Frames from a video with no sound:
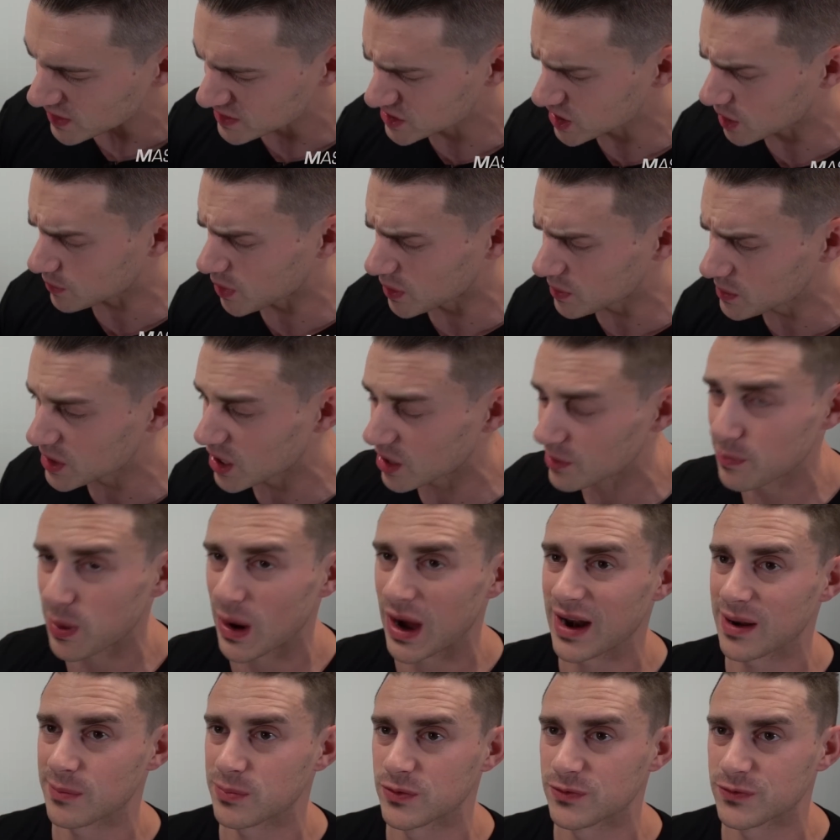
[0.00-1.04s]
So I'll probably go
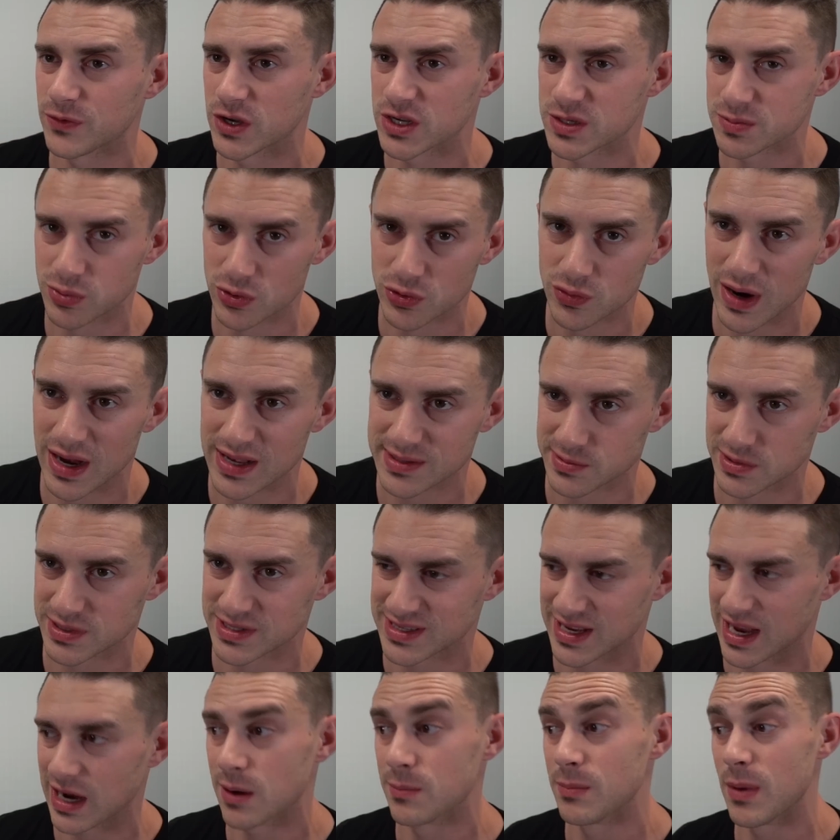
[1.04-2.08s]
pineapple first, blue raspberry
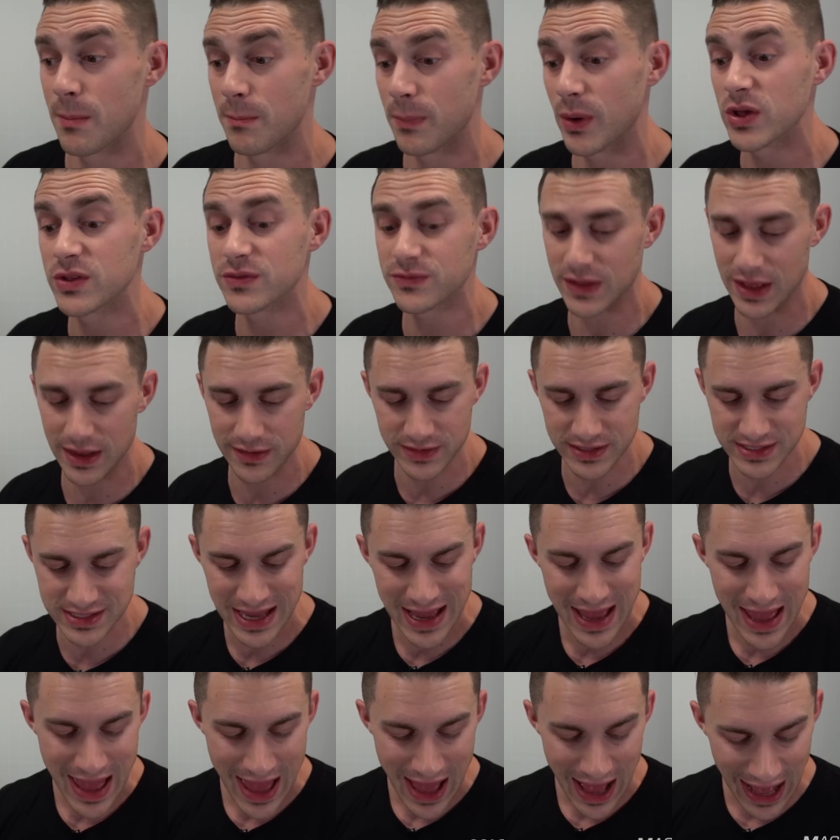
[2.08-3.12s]
second, but both flavors
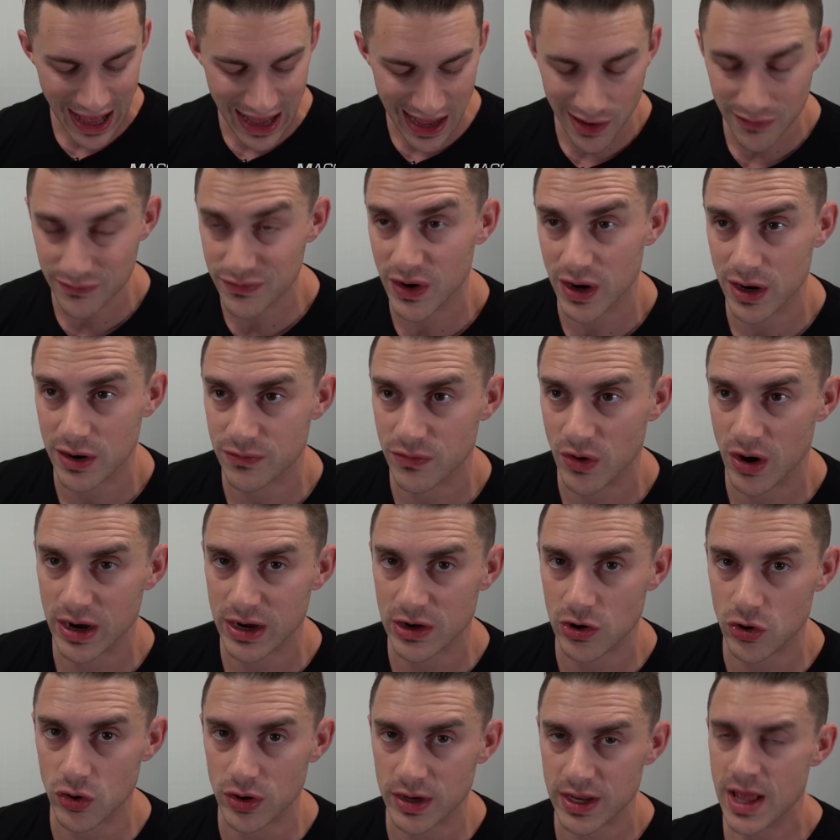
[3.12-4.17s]
are very,
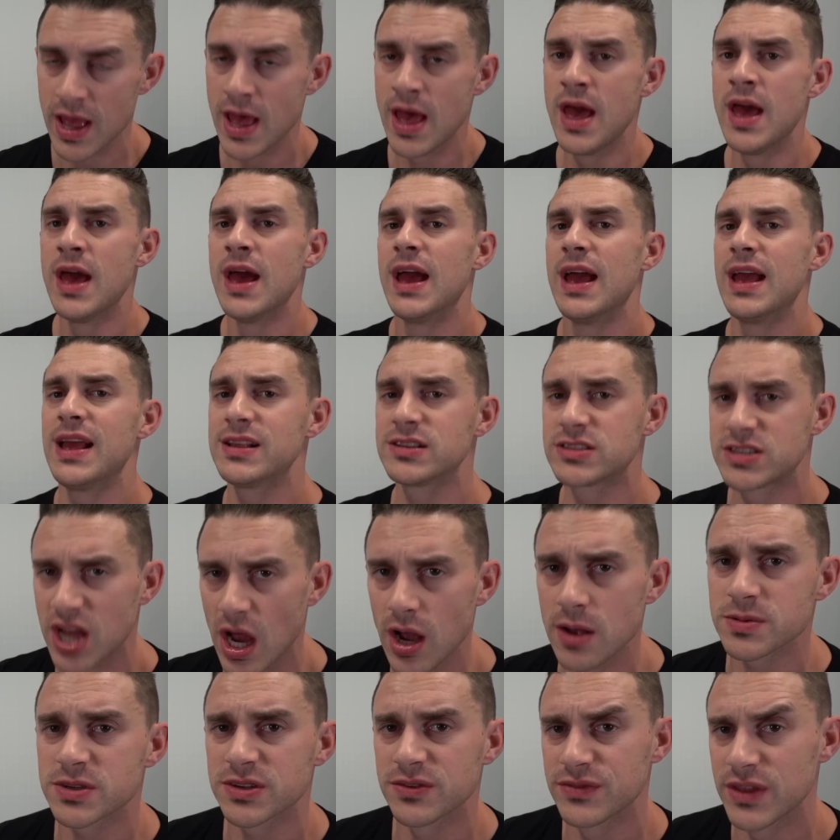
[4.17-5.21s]
very good. In
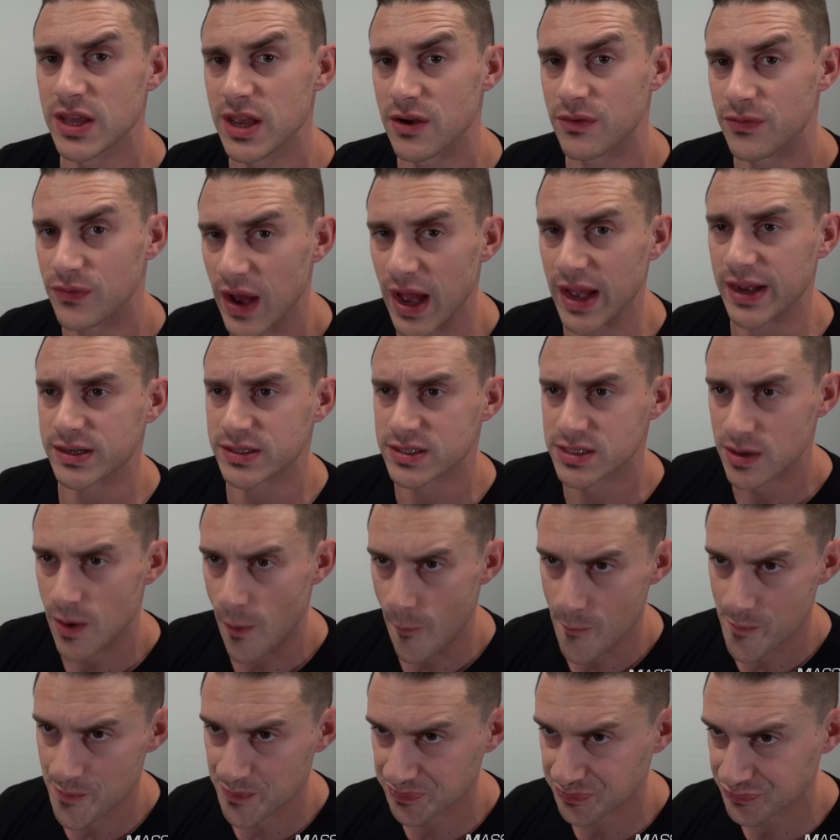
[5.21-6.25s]
terms of the effects,
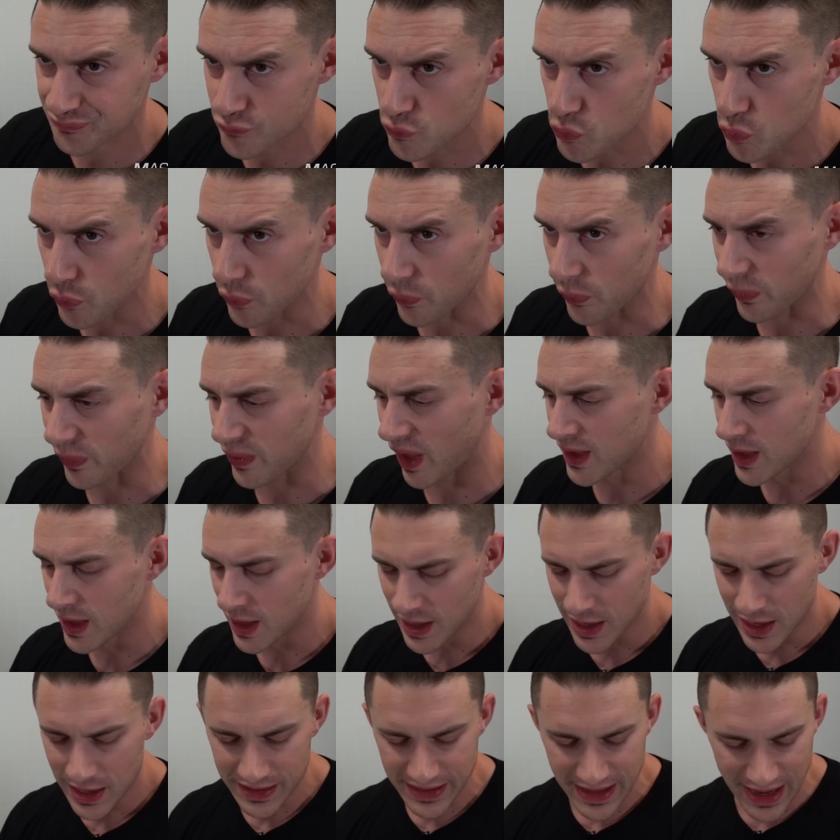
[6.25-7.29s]

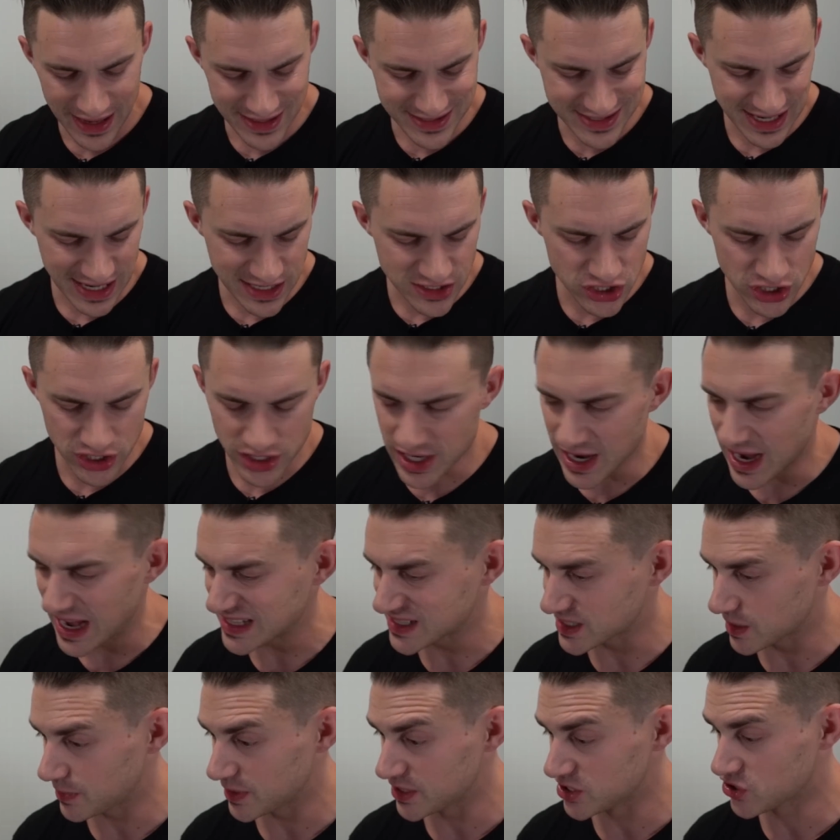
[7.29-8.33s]
now I said to you
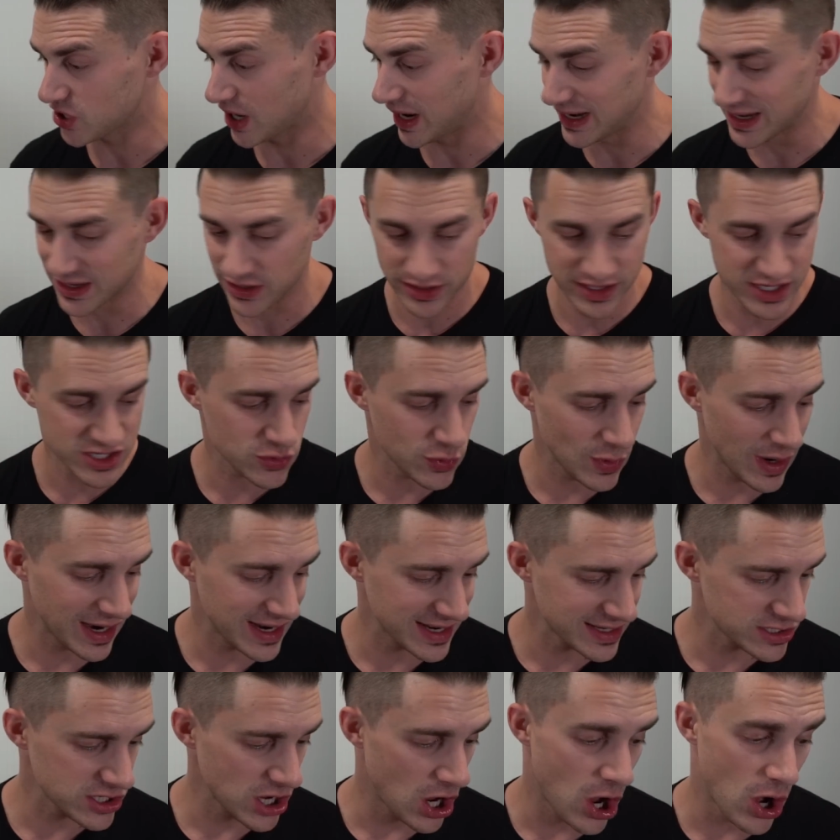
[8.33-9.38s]
guys, I've been training on this
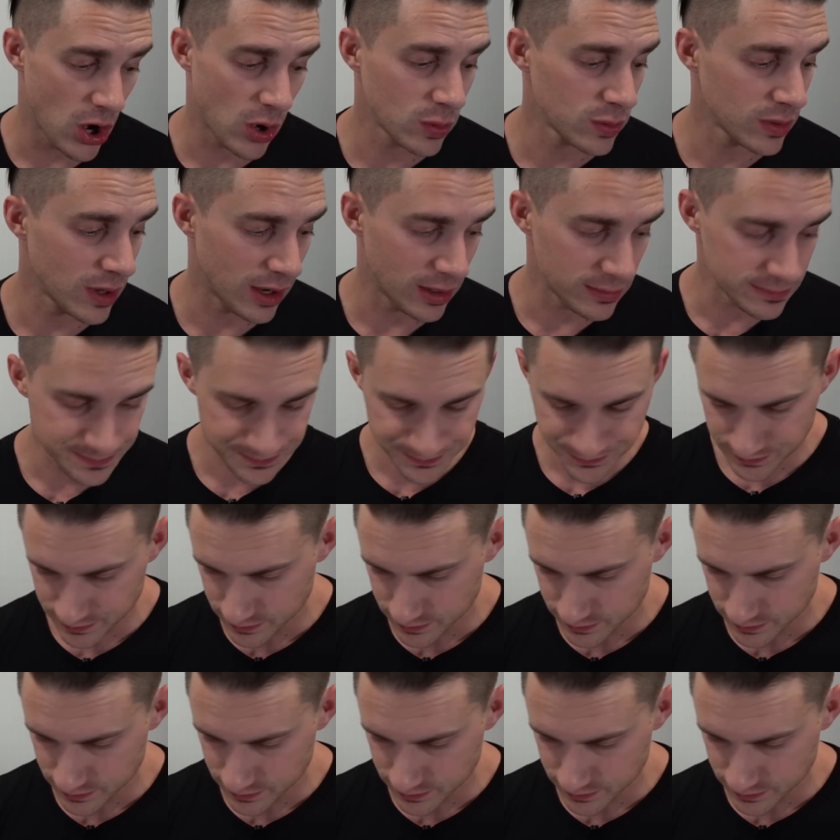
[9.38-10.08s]
Ruckus a whole lot.